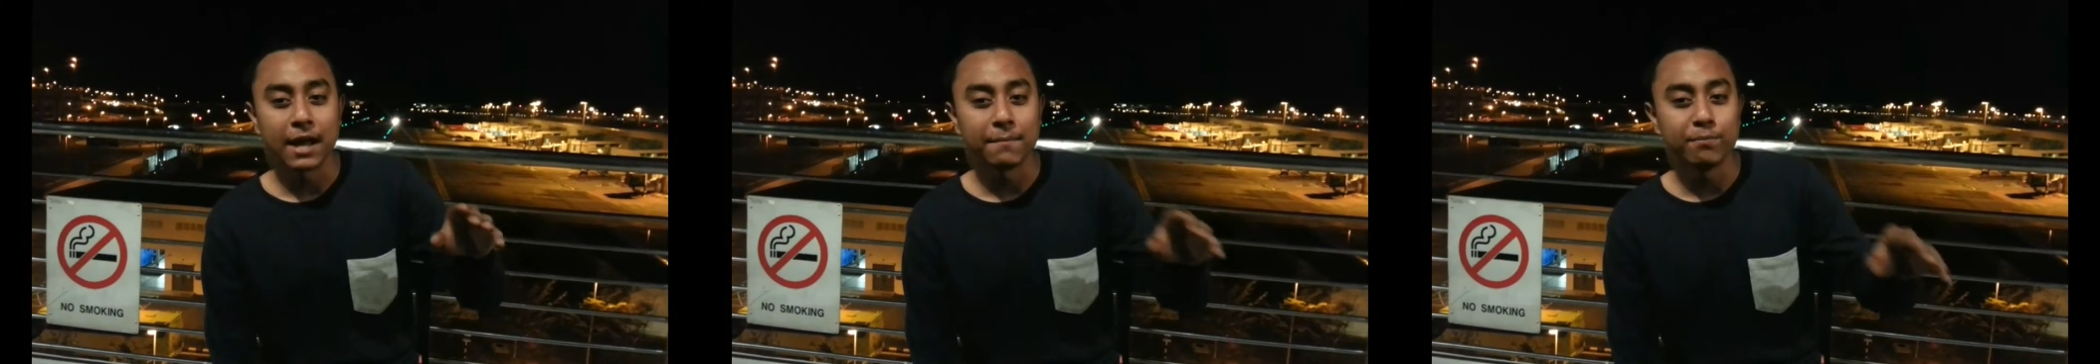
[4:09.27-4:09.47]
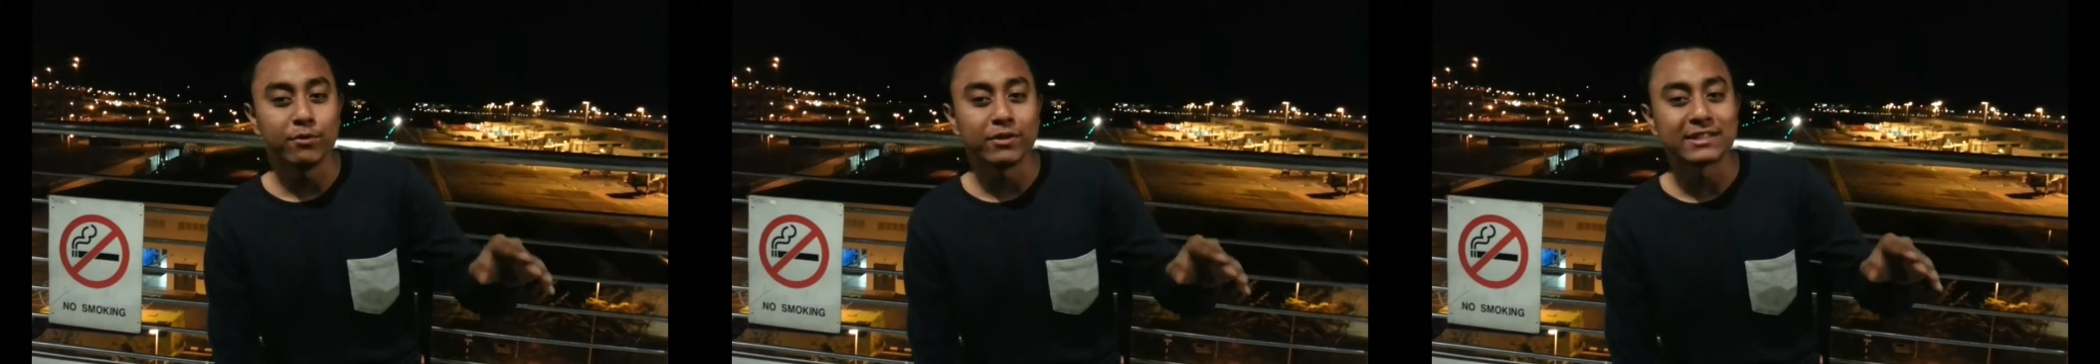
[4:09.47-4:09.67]

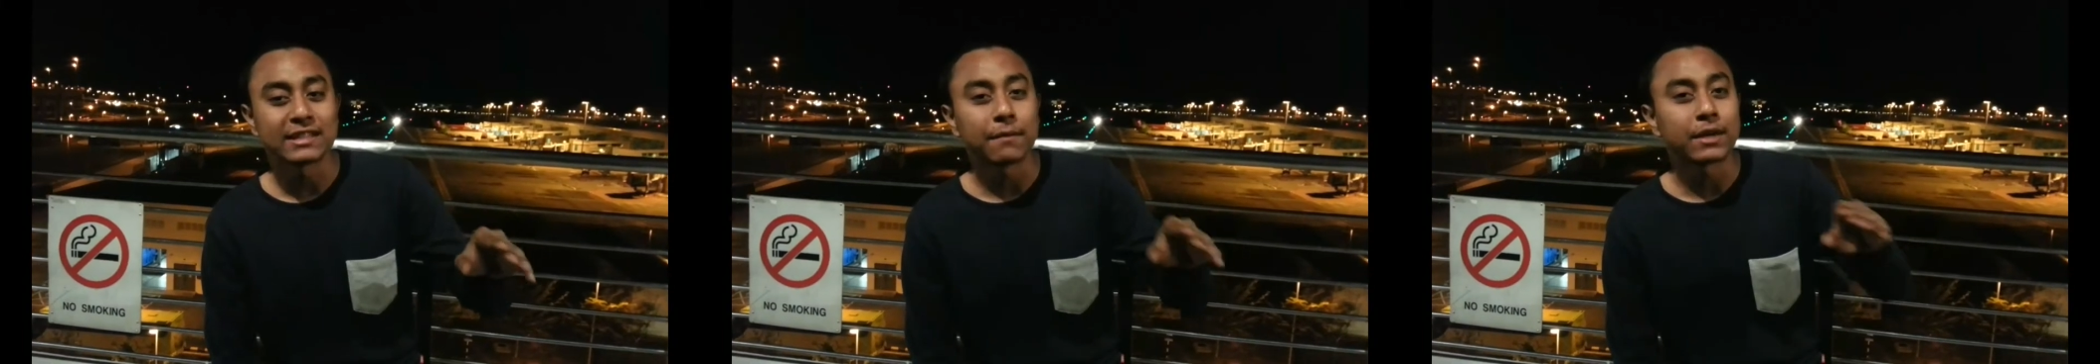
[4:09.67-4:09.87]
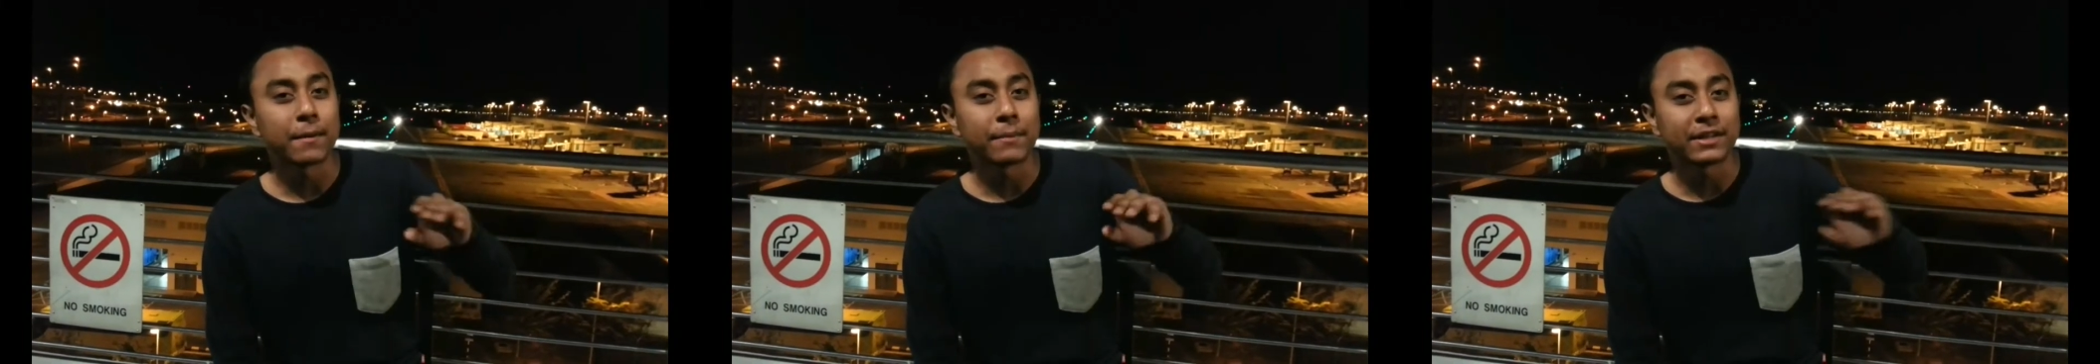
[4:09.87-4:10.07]
and put
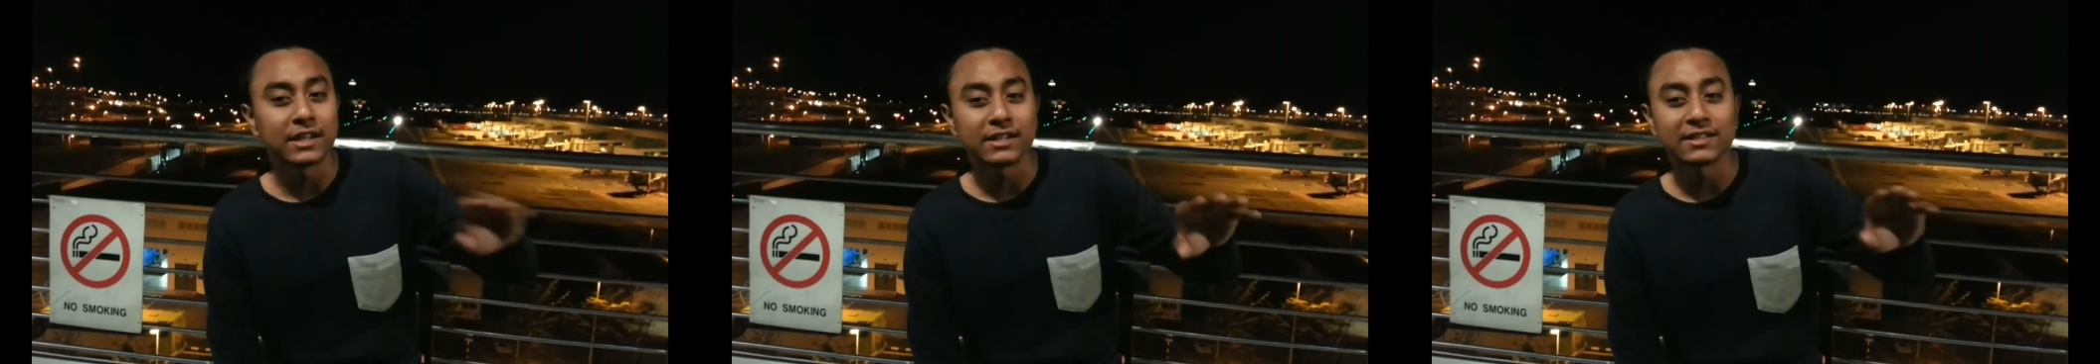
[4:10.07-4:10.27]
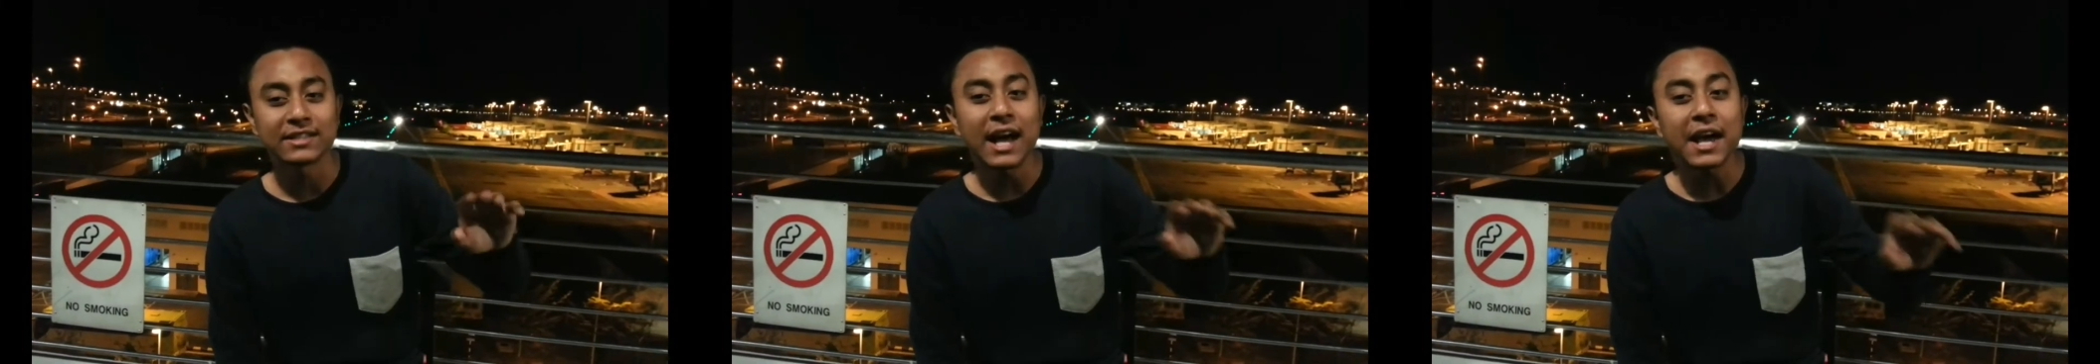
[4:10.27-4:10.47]
some
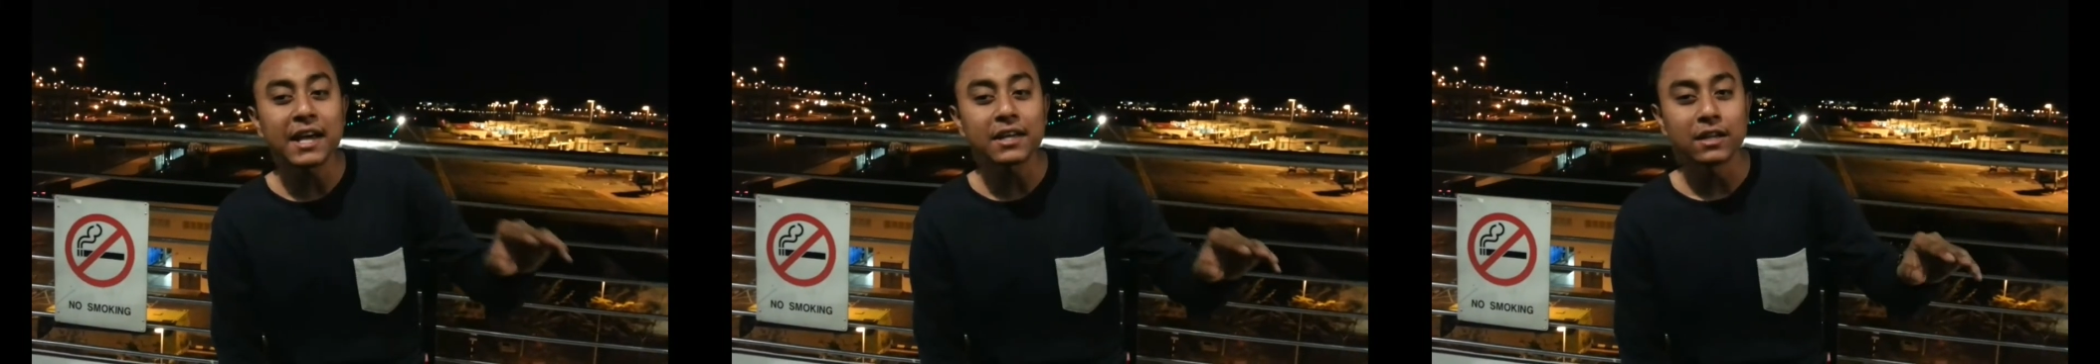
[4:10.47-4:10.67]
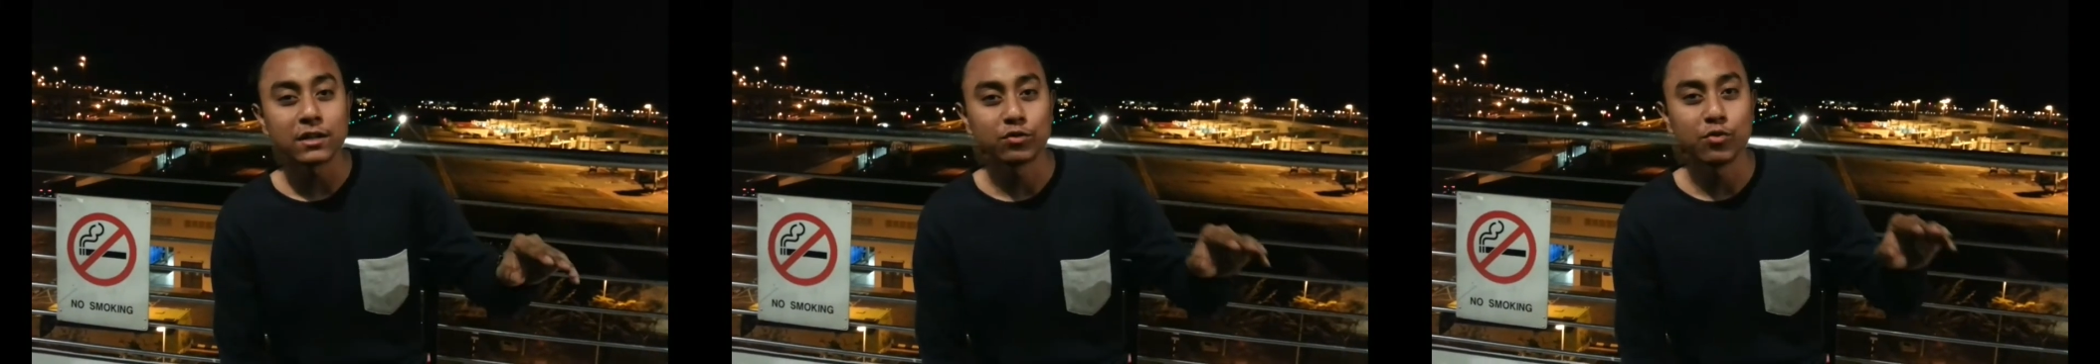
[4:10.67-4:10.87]
capital aside